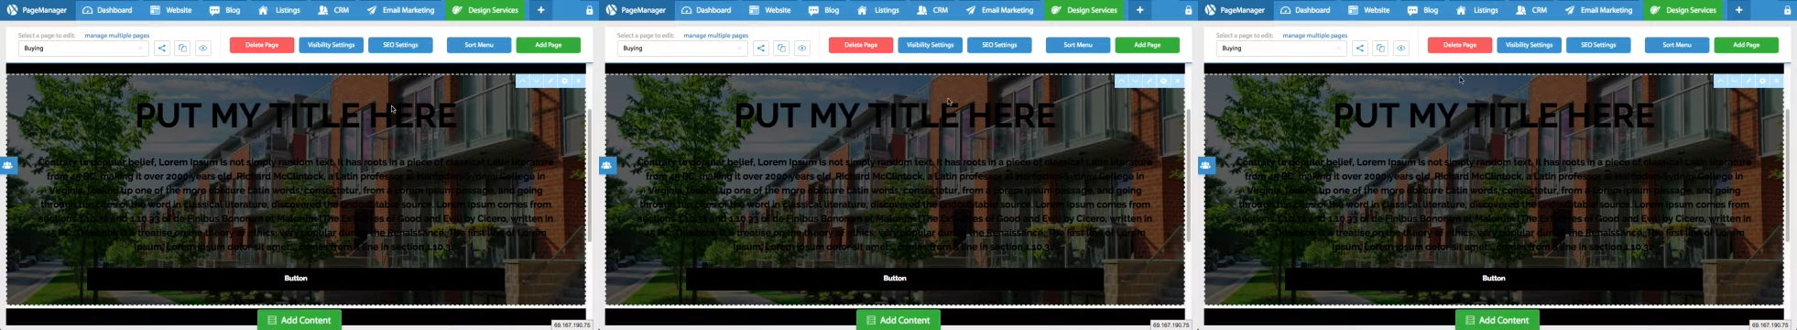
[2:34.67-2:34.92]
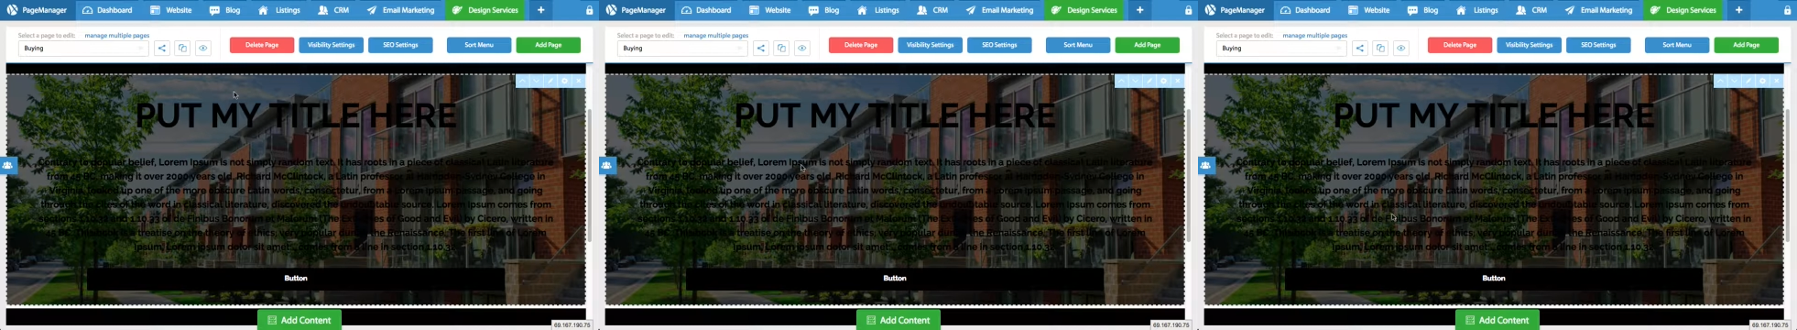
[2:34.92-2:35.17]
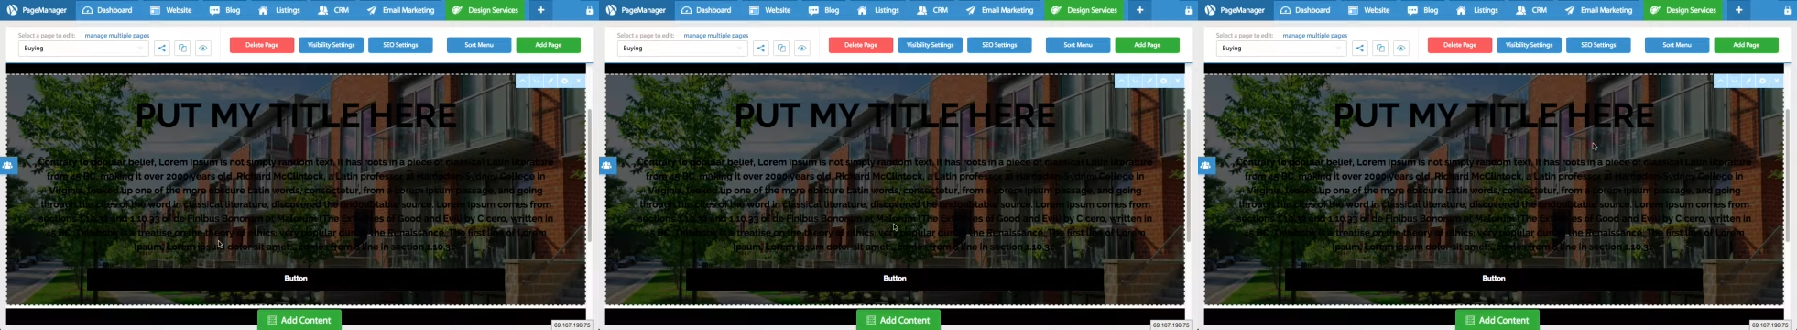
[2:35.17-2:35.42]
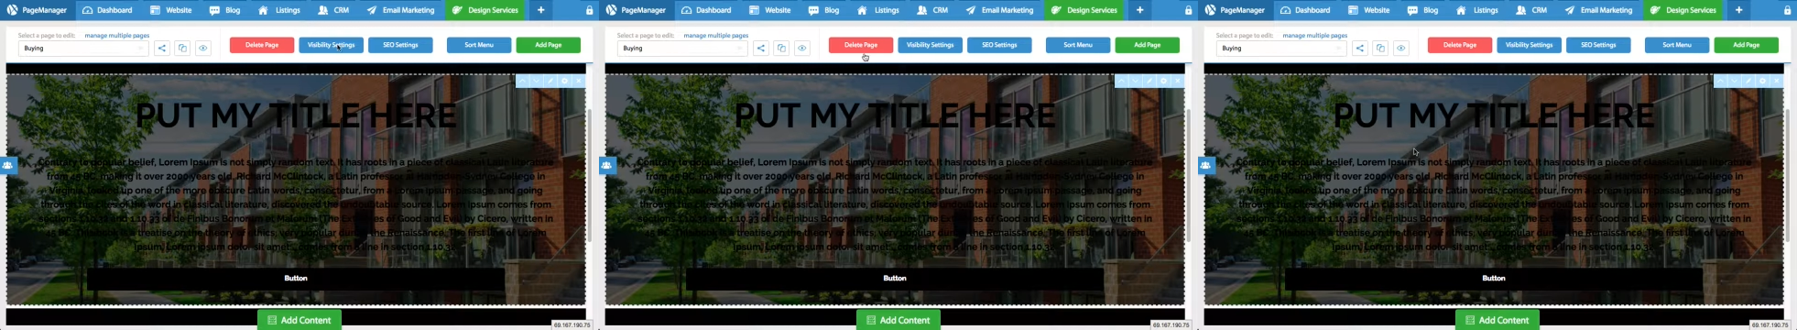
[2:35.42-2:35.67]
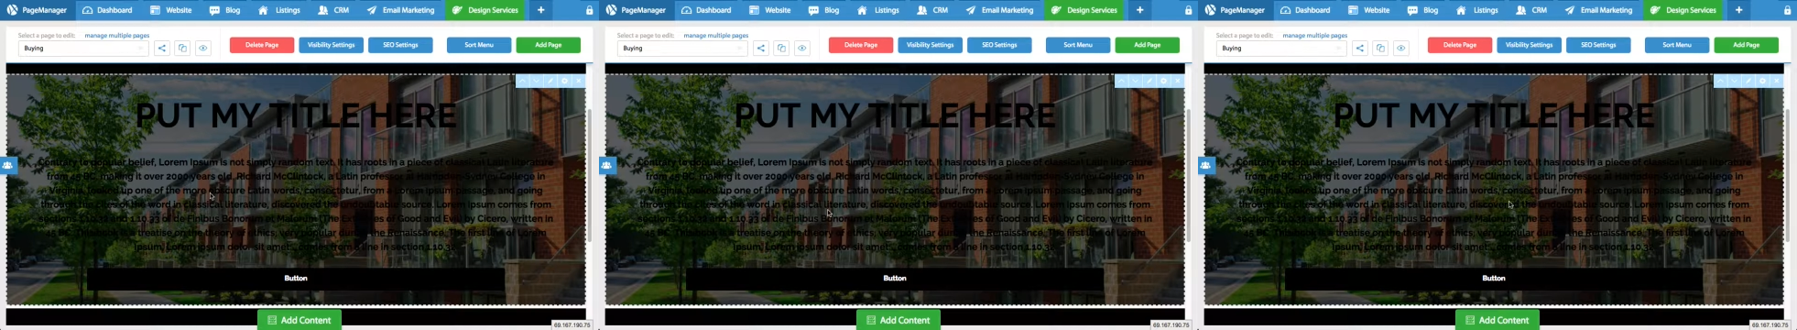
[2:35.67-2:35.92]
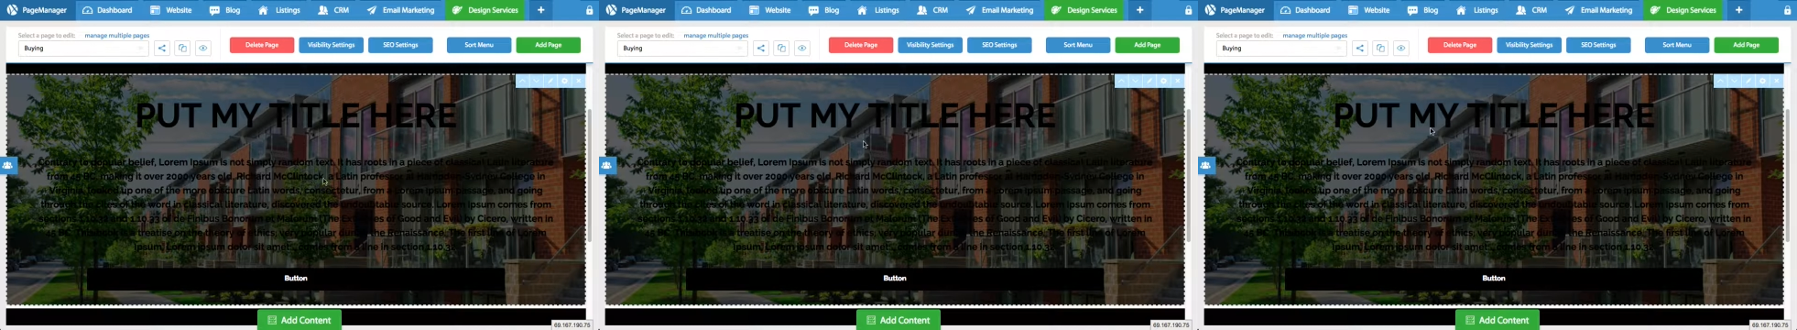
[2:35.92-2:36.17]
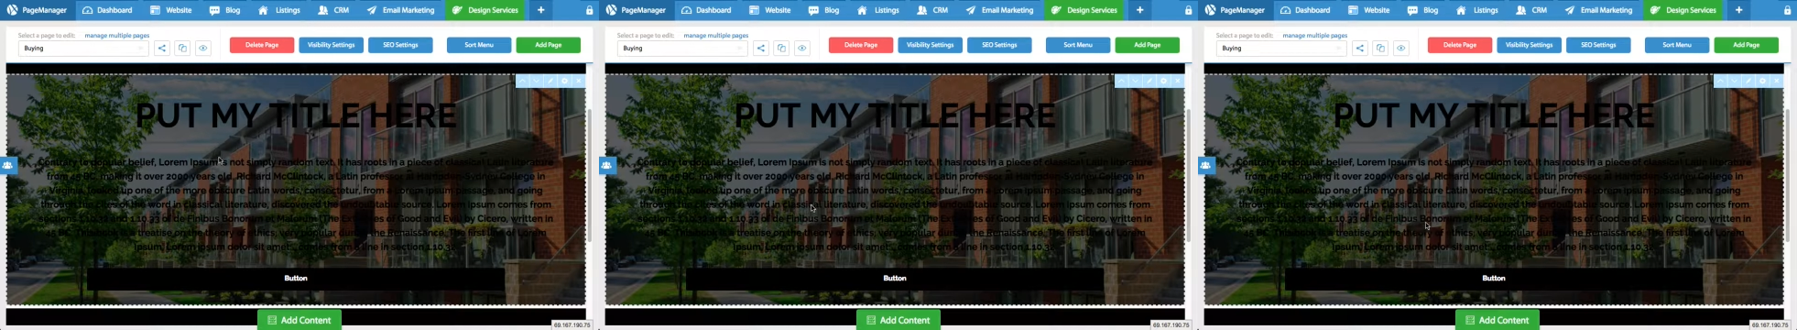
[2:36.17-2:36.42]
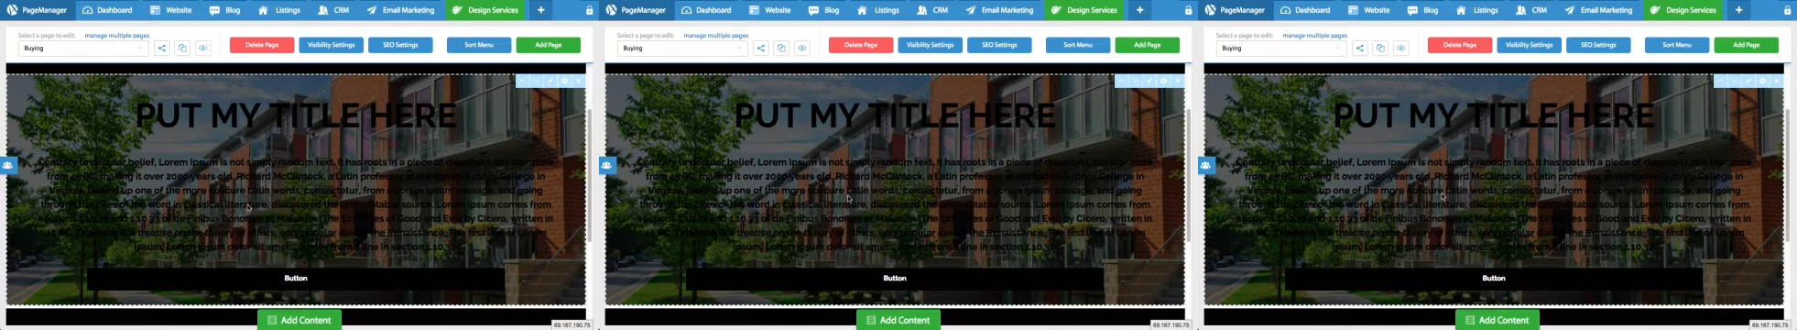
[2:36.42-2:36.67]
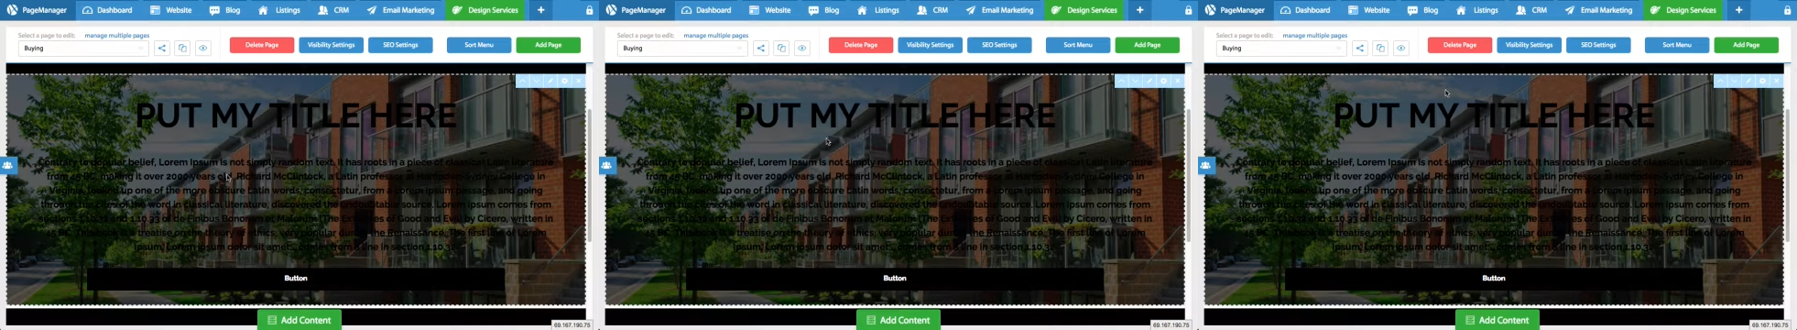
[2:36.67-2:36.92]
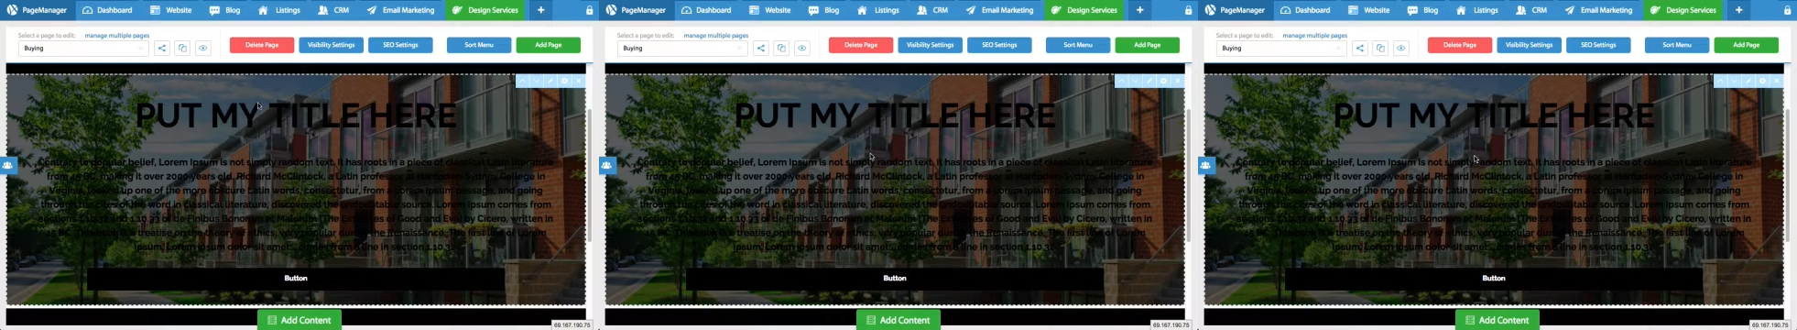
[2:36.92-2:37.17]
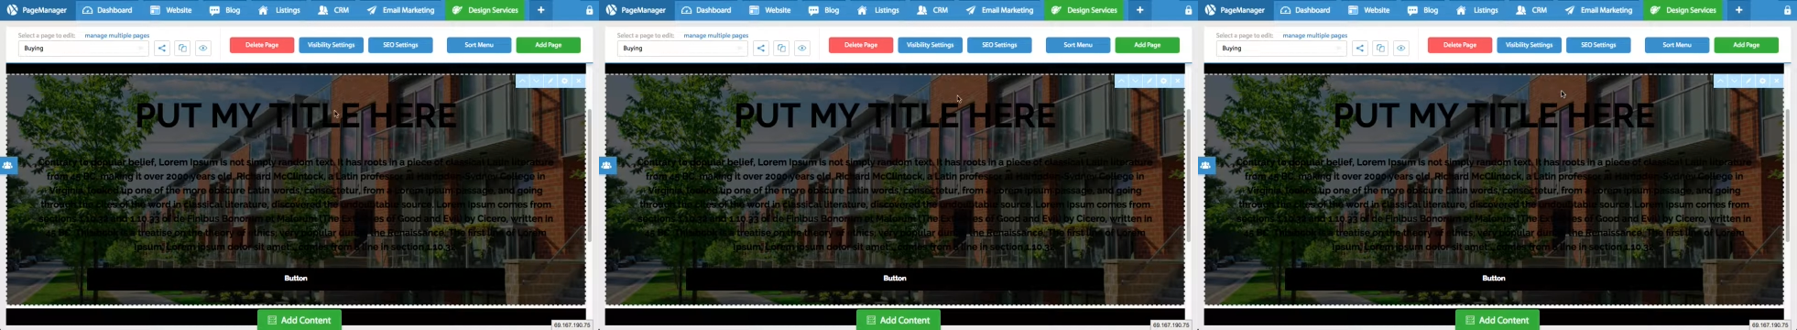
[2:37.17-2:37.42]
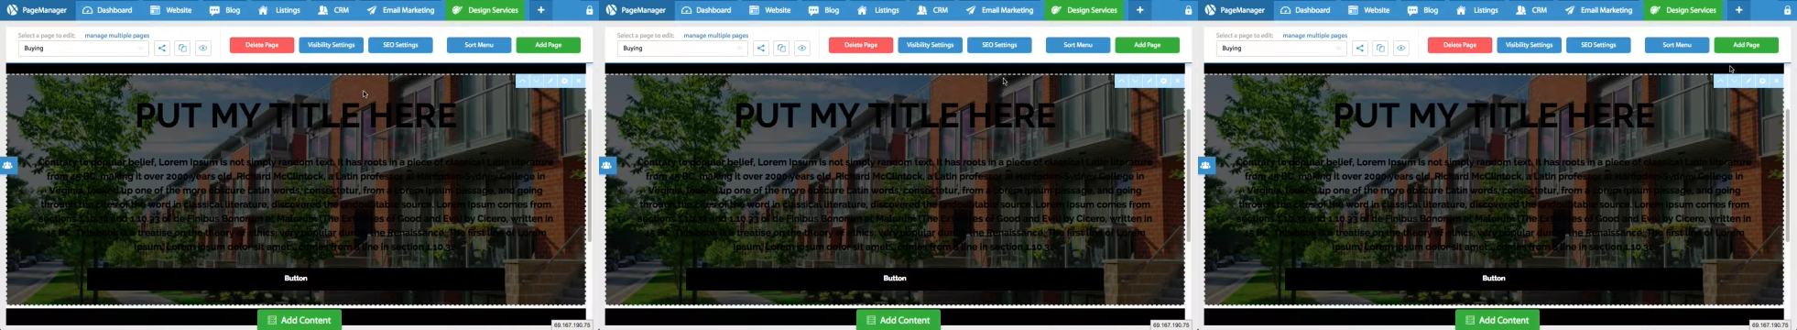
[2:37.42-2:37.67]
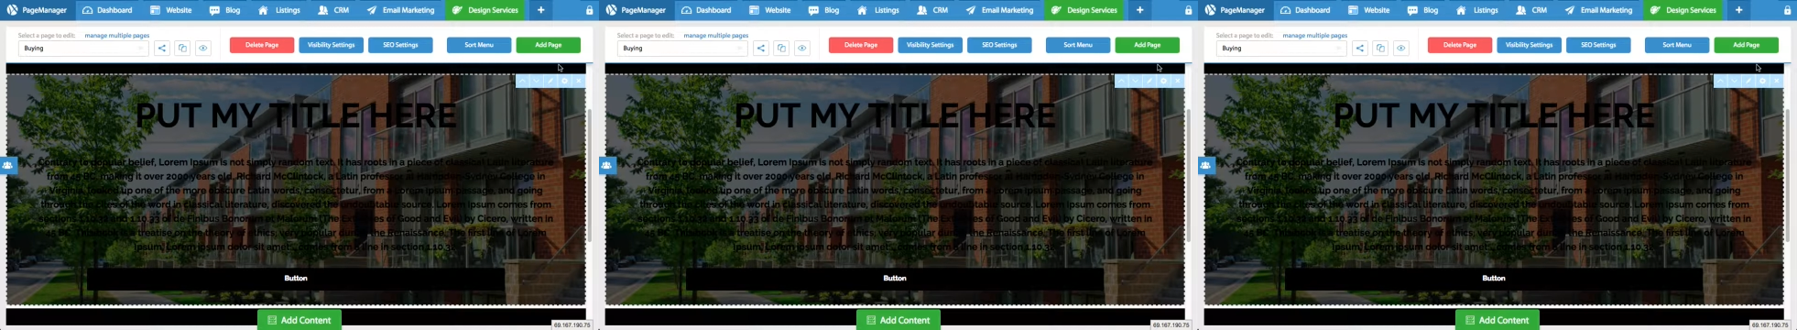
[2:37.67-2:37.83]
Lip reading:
Nobody's mouth can be seen.